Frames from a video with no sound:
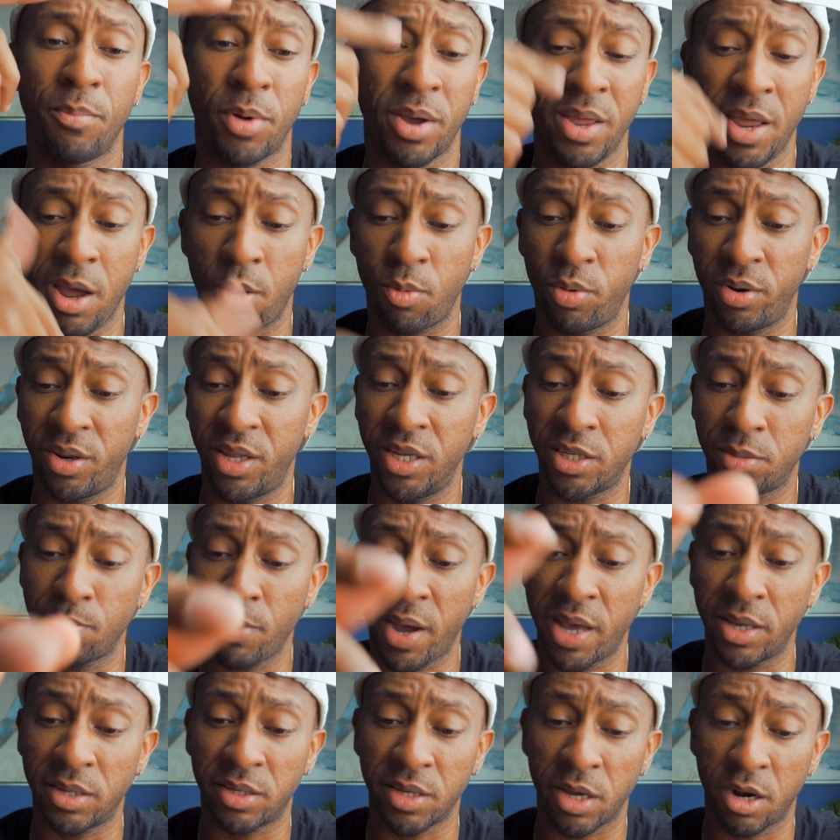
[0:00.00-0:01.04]
But yeah, with this
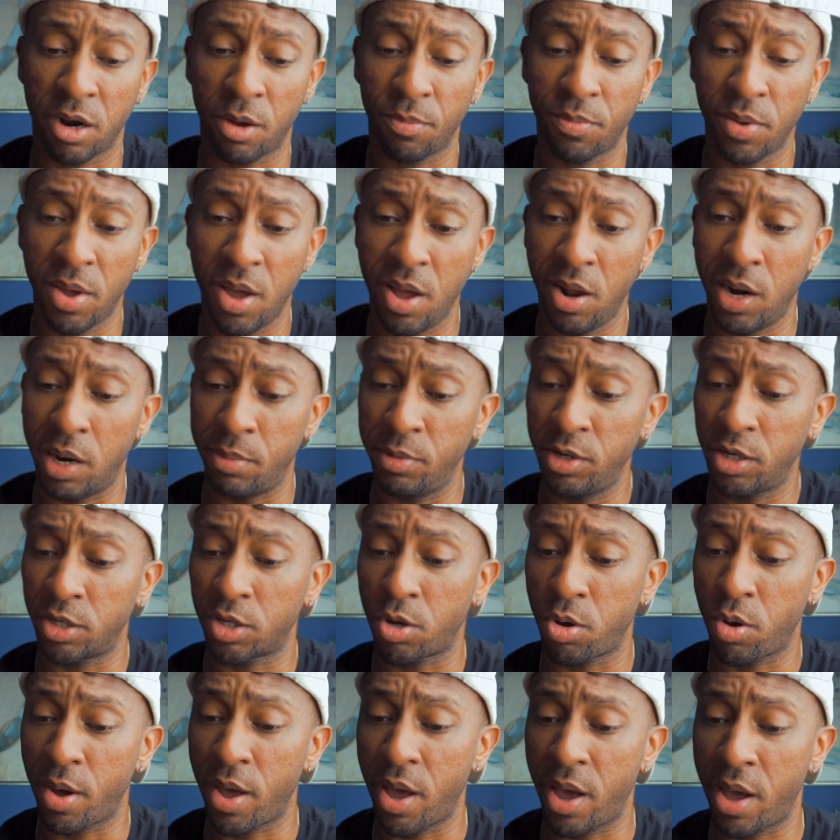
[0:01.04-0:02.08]
mic setup, let me just
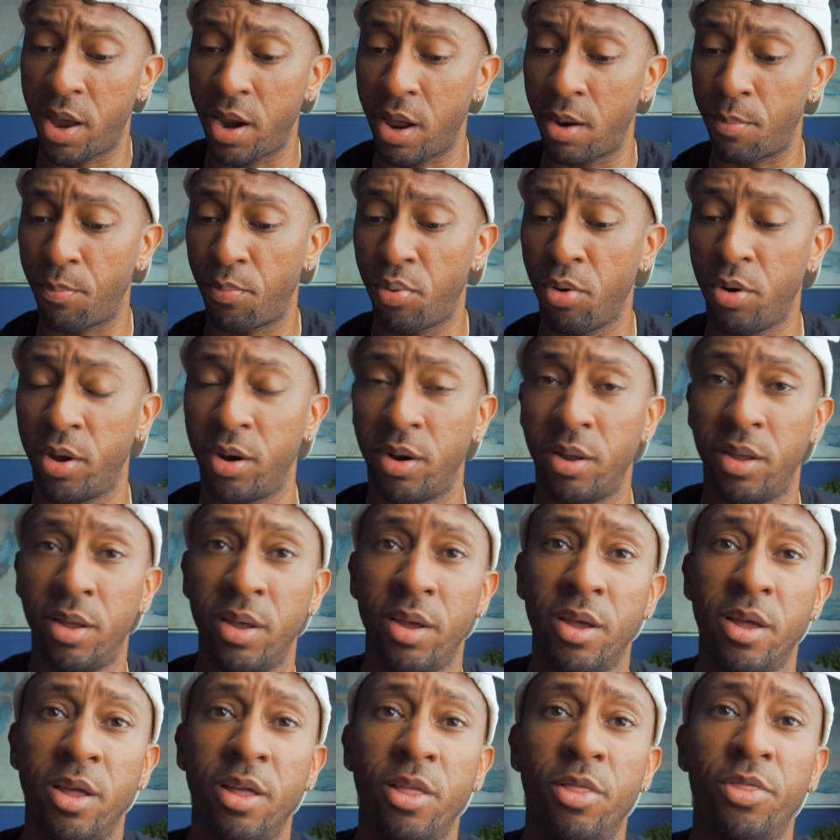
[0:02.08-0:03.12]
go ahead and put
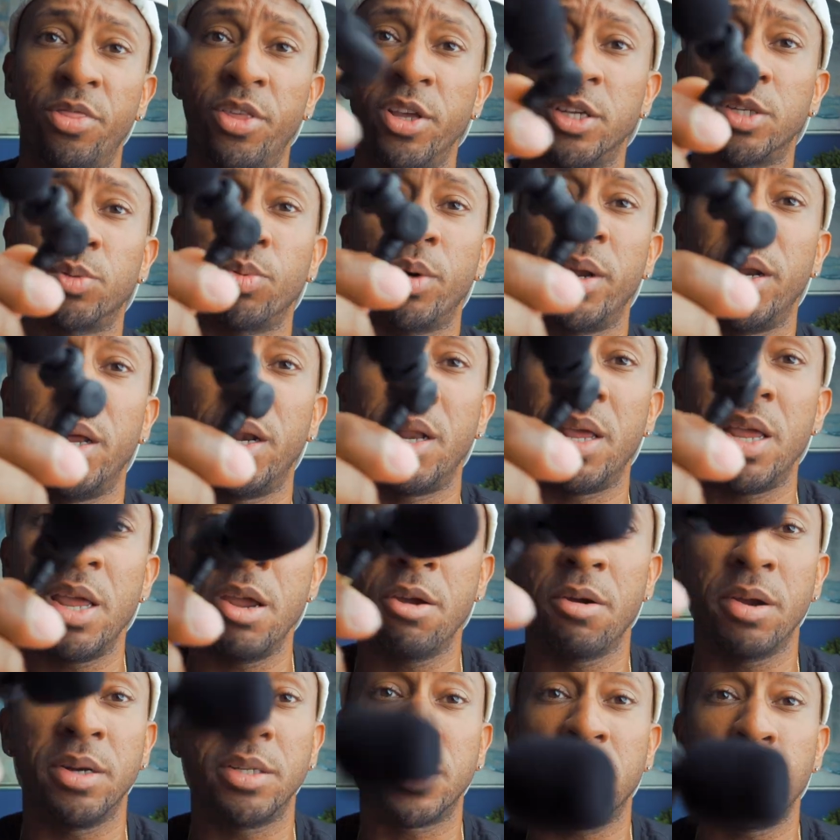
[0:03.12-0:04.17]
this one in
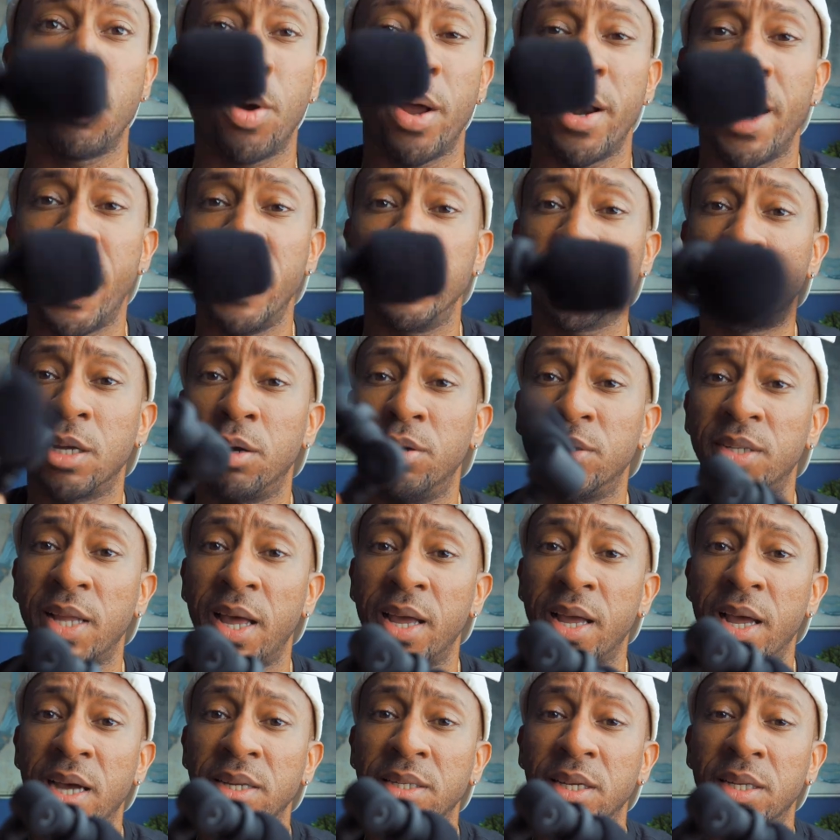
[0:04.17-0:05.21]
here and see what that sounds
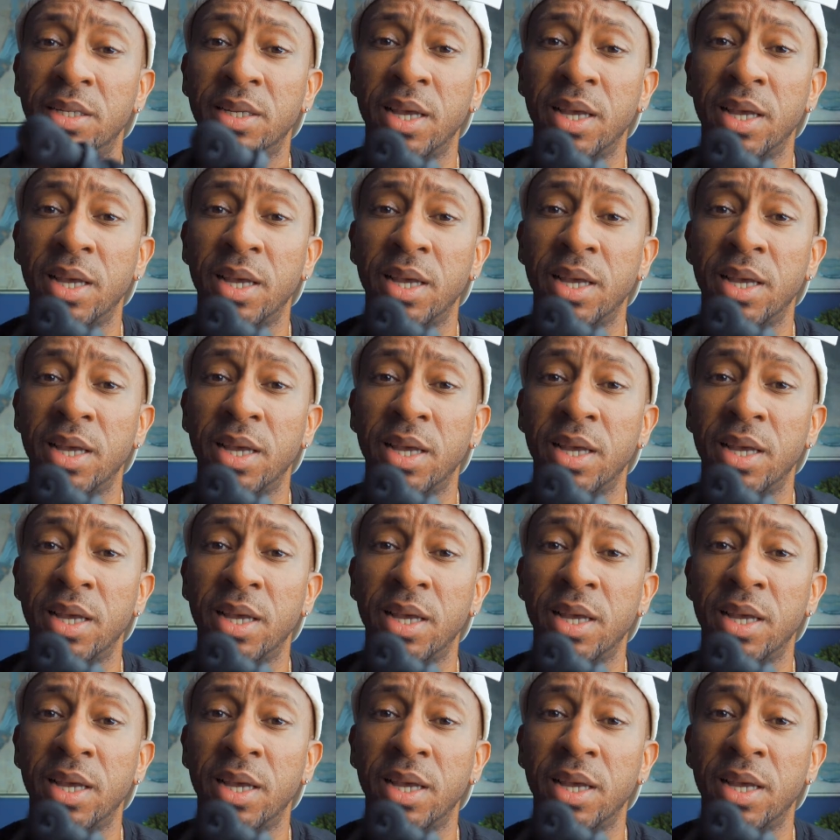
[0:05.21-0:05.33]
like as a